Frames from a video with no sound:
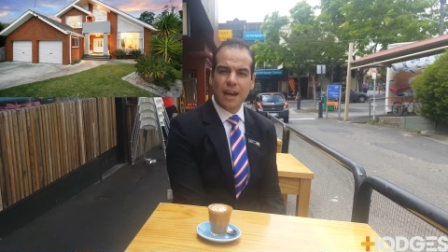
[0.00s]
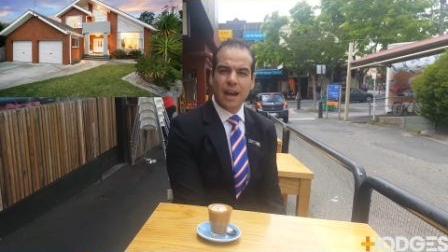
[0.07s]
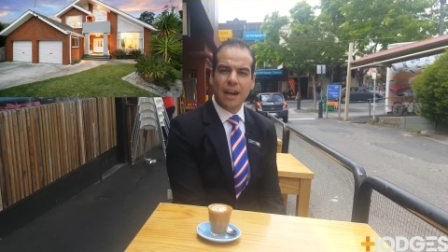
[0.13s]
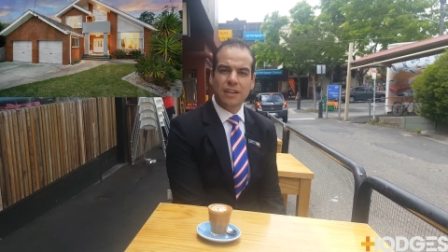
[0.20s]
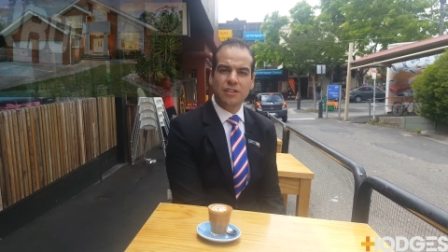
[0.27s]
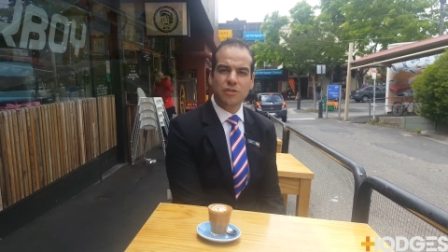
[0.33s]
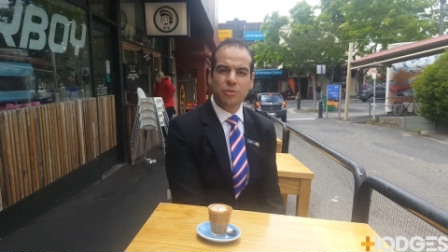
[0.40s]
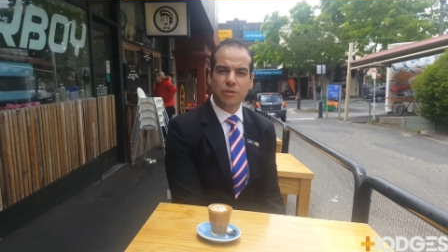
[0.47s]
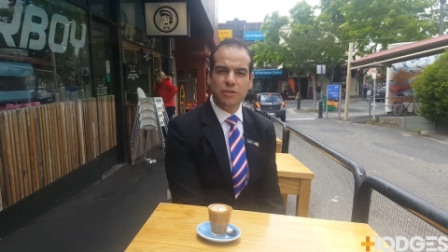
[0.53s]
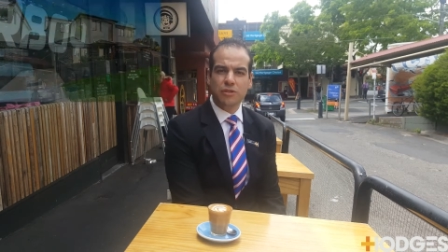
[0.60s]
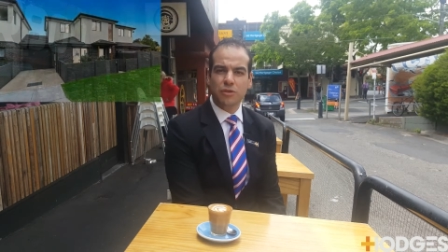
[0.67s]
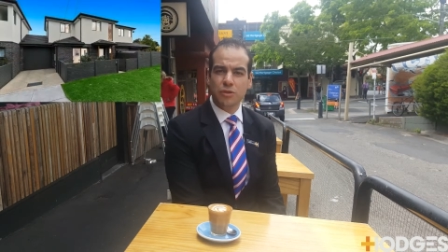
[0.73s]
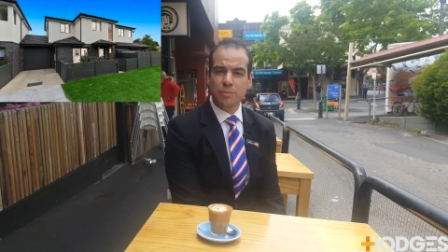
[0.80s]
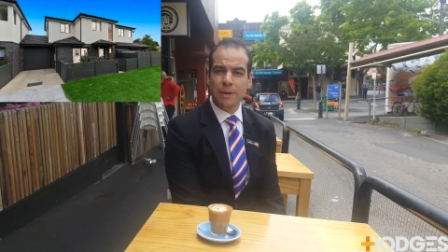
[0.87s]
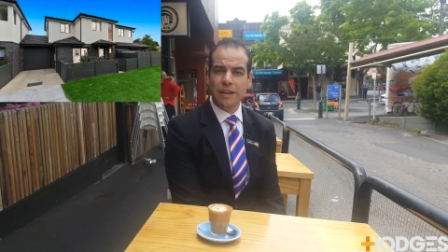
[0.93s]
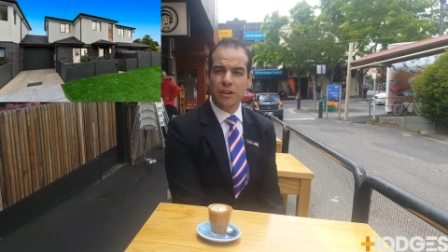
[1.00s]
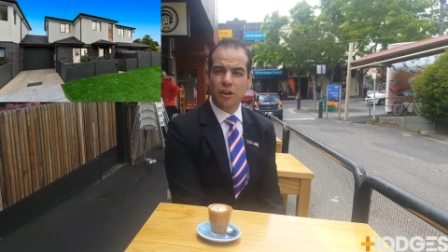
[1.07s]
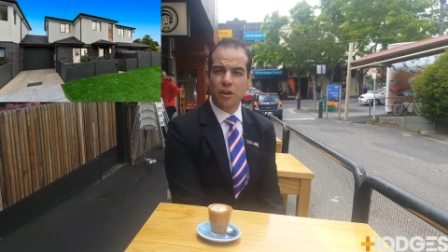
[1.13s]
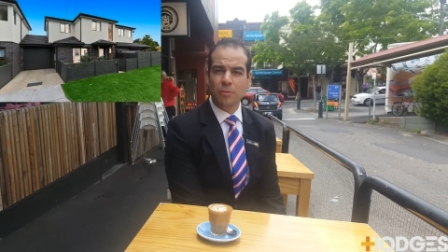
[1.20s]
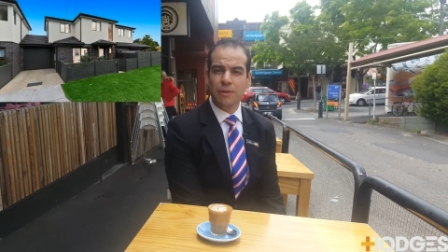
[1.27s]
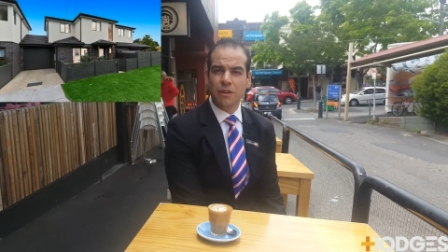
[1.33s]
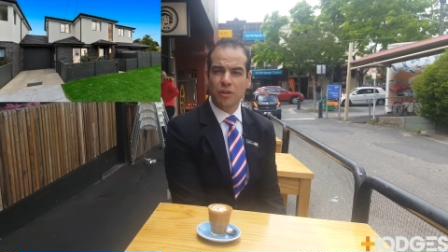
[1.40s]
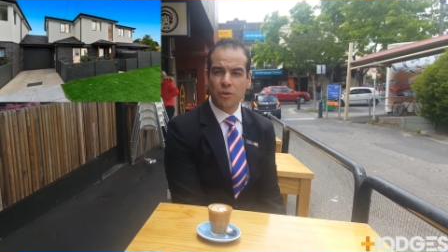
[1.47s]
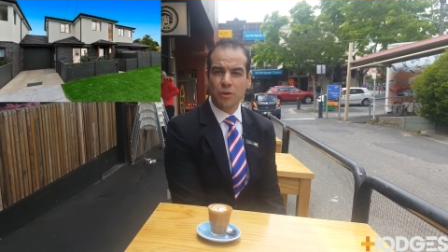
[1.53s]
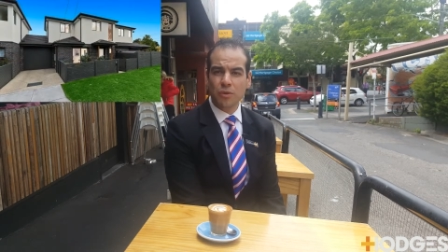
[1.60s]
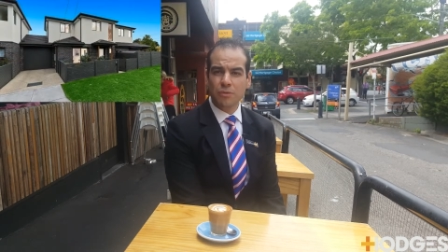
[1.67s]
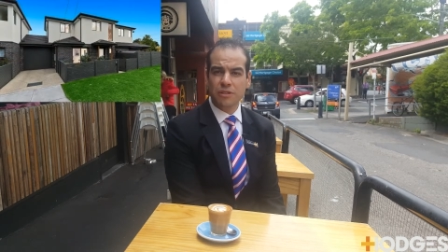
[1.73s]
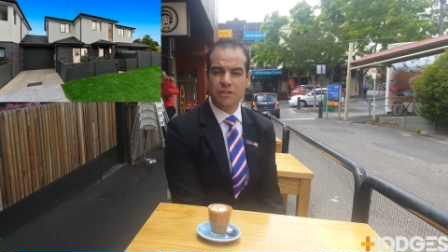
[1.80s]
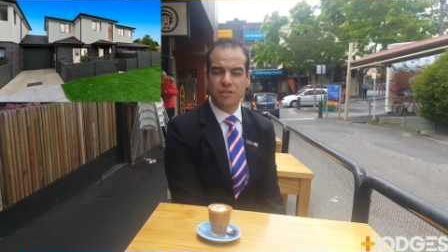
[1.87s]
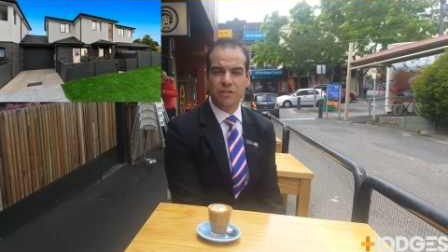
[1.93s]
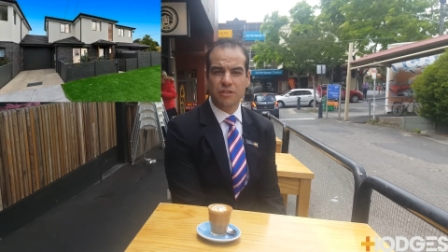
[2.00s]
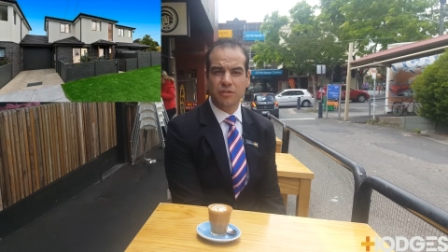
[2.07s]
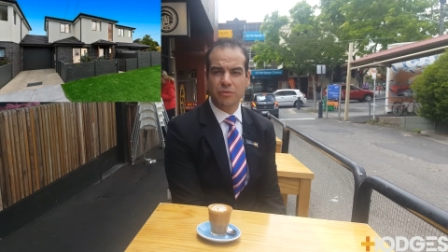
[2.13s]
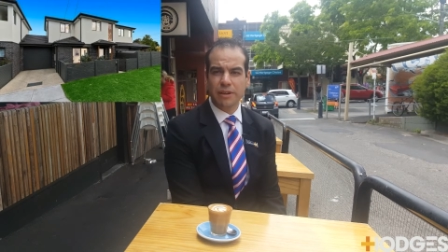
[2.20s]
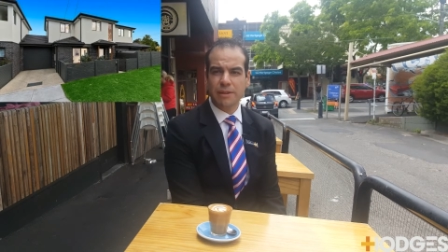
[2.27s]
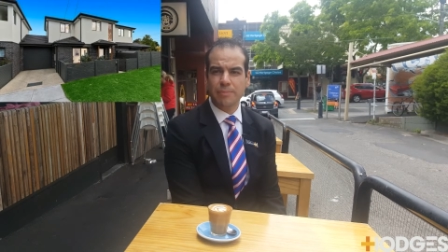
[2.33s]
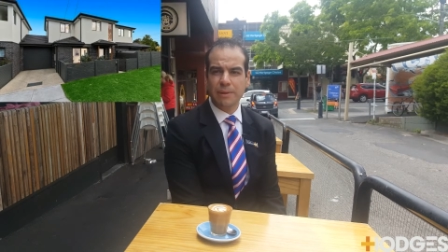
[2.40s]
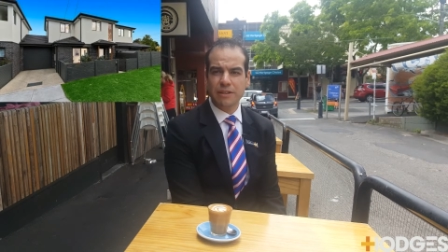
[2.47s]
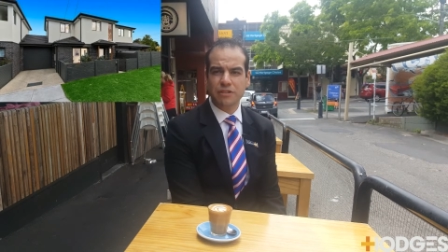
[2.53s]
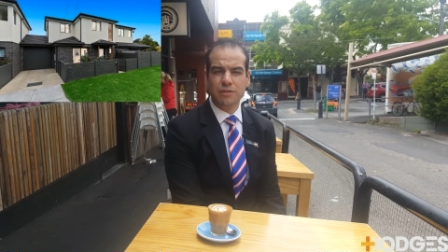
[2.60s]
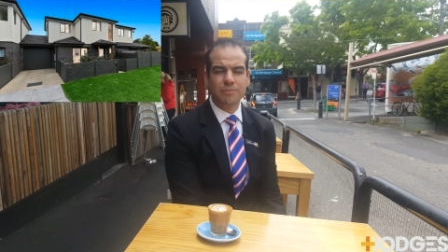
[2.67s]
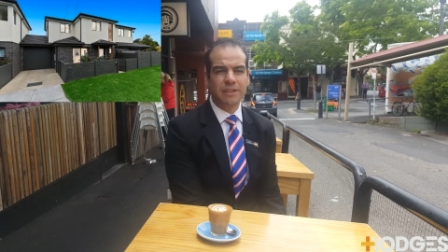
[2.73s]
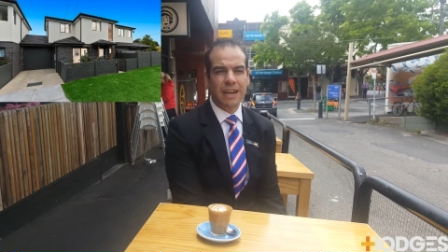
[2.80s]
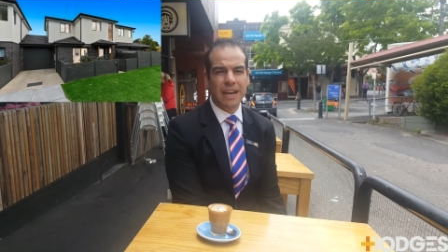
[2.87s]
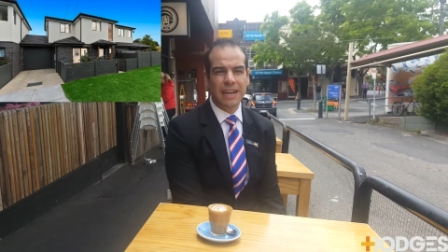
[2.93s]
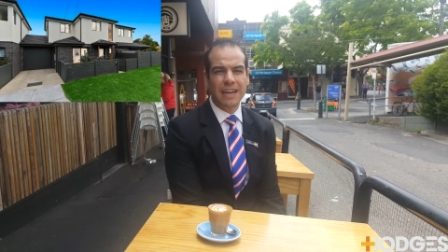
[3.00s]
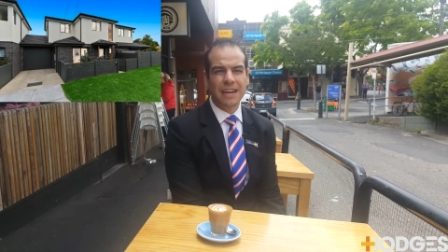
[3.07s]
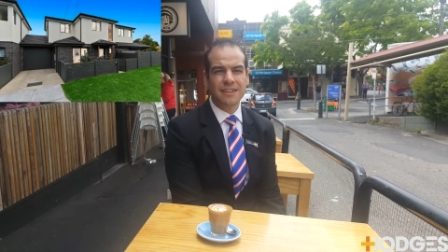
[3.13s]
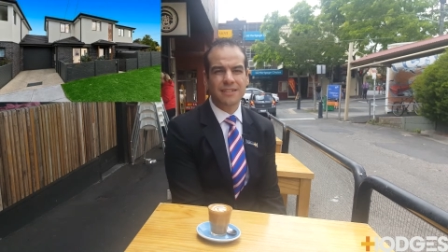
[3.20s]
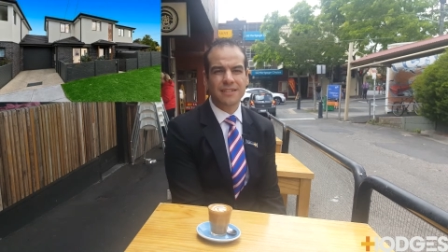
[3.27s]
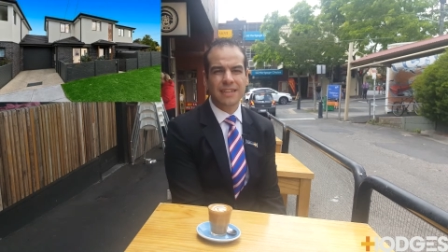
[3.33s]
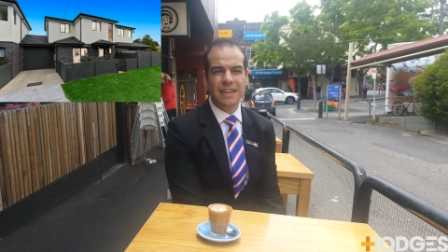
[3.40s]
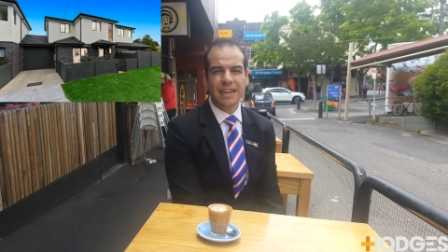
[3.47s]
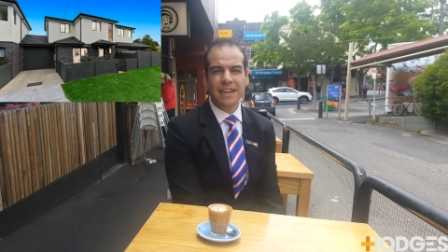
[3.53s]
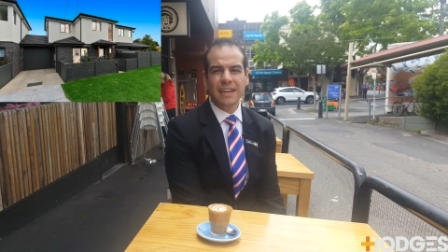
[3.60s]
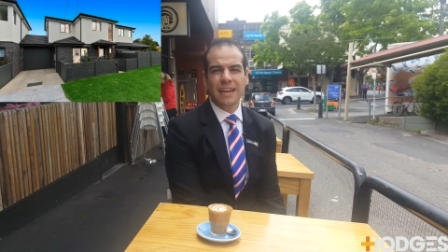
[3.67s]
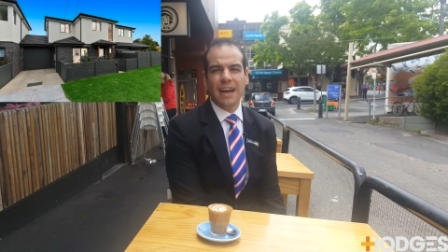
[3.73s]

2B Coleman Court, which is a 3-bedroom townhouse there,